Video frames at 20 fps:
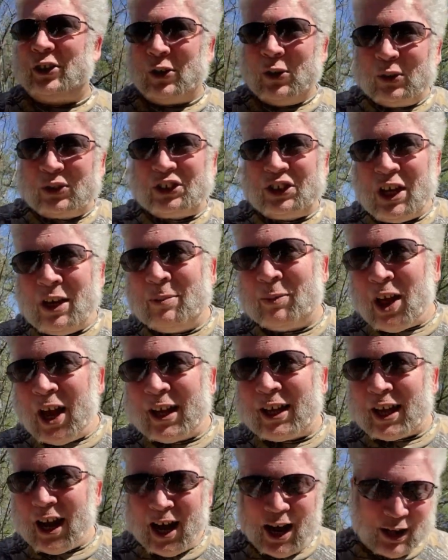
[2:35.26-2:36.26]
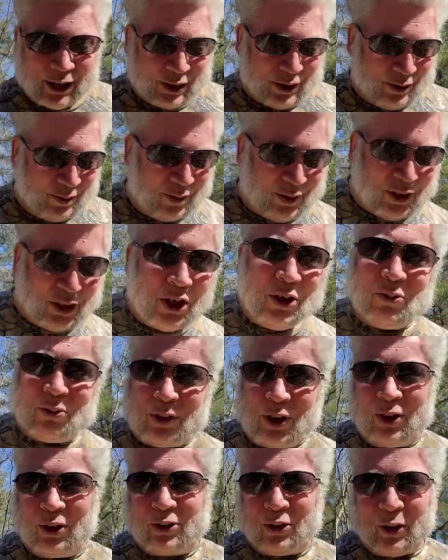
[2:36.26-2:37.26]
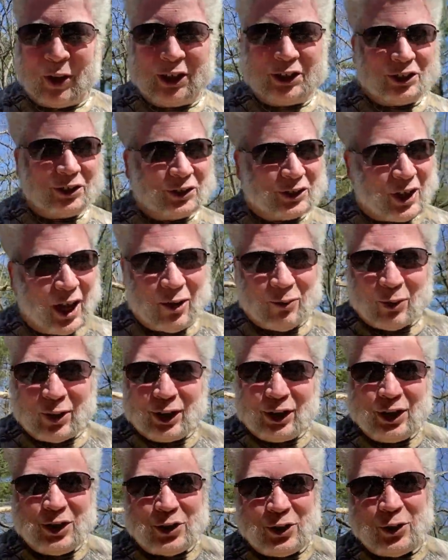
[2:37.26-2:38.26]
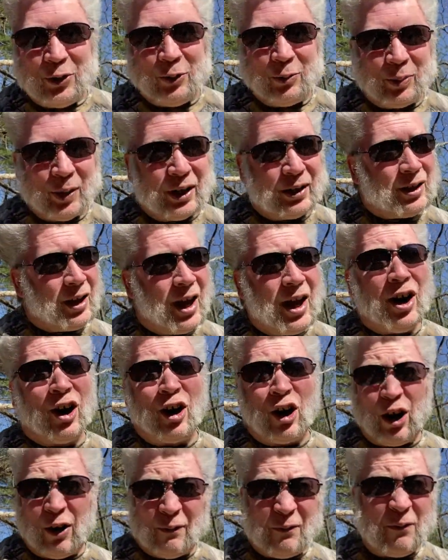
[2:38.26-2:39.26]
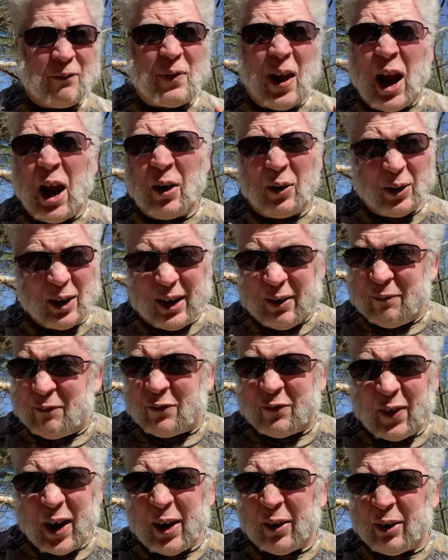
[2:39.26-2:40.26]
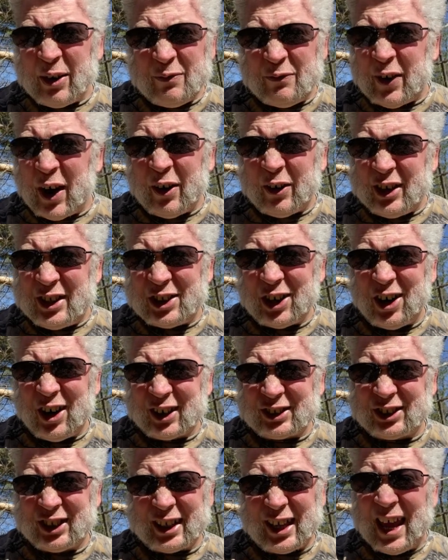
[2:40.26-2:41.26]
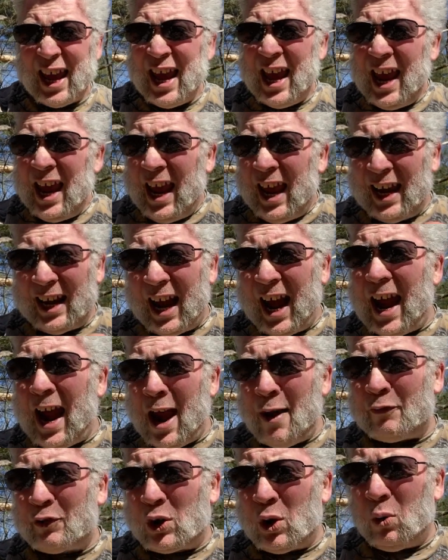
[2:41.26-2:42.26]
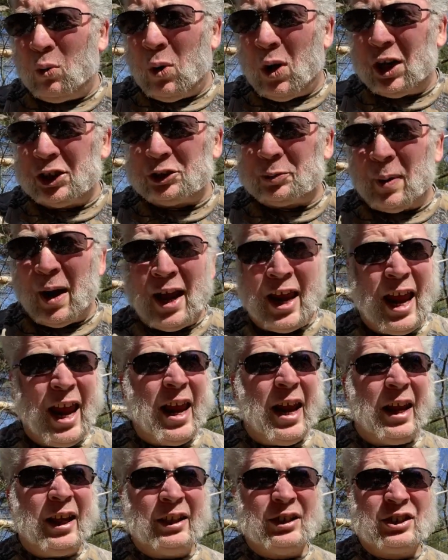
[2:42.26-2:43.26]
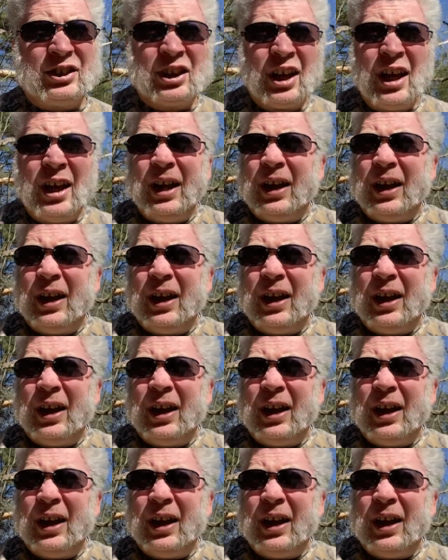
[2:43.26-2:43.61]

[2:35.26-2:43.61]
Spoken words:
do seem like kind of cute little creatures. They really do, but they are very, very, very toxic, and I have to go wash my hands